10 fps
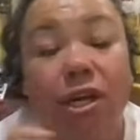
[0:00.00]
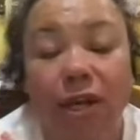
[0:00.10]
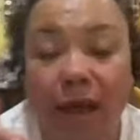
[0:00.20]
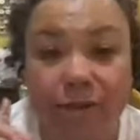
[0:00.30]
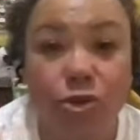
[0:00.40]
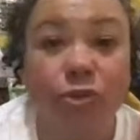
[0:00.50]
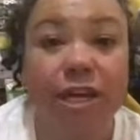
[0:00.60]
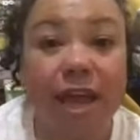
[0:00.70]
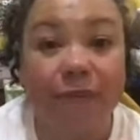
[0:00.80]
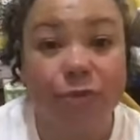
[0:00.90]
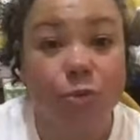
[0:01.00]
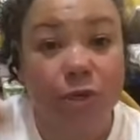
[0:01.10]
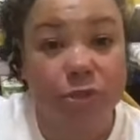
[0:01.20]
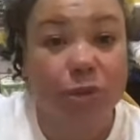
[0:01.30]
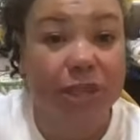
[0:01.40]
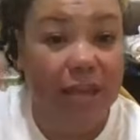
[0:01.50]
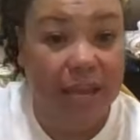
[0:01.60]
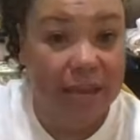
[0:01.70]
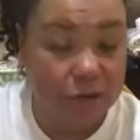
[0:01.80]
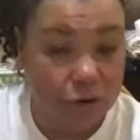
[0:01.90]
I know they have the ones with the
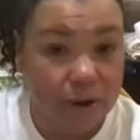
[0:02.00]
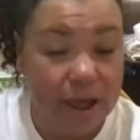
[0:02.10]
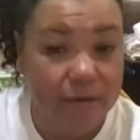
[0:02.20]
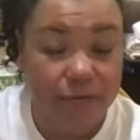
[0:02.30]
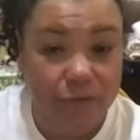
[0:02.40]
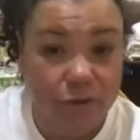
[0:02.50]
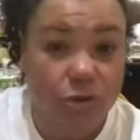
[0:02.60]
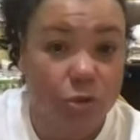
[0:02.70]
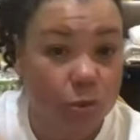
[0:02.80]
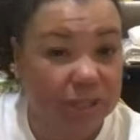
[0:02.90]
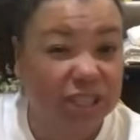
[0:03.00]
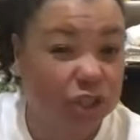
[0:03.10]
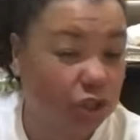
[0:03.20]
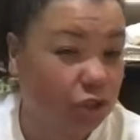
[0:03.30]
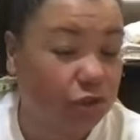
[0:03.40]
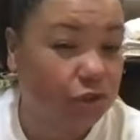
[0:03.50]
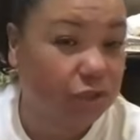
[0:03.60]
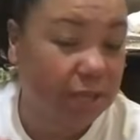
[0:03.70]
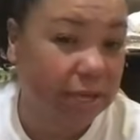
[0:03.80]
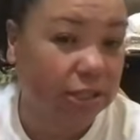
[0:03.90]
handcraft, the one that you use,
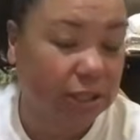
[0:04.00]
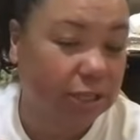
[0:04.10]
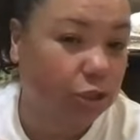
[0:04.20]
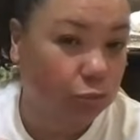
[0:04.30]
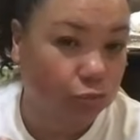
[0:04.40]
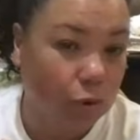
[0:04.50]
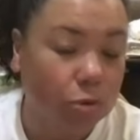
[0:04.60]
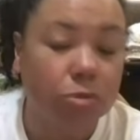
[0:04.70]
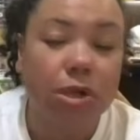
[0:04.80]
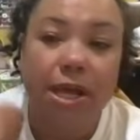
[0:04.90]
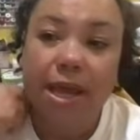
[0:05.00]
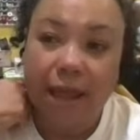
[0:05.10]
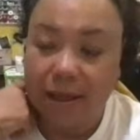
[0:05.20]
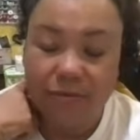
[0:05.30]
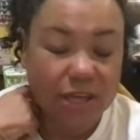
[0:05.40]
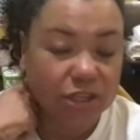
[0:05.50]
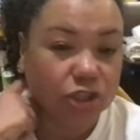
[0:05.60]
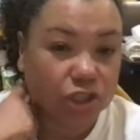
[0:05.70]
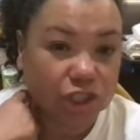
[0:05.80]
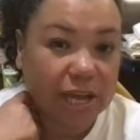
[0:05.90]
that you roll, and then
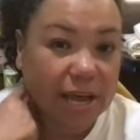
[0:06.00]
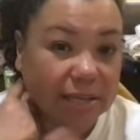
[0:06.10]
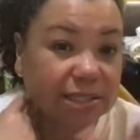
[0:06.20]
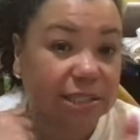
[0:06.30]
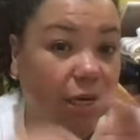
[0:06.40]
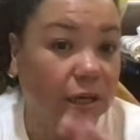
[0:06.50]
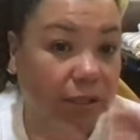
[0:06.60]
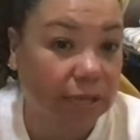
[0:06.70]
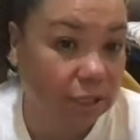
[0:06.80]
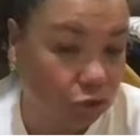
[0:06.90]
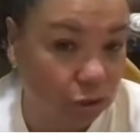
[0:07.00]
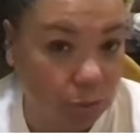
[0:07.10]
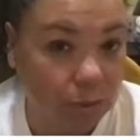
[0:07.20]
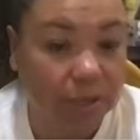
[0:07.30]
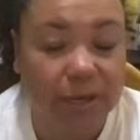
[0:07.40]
she has the electric one.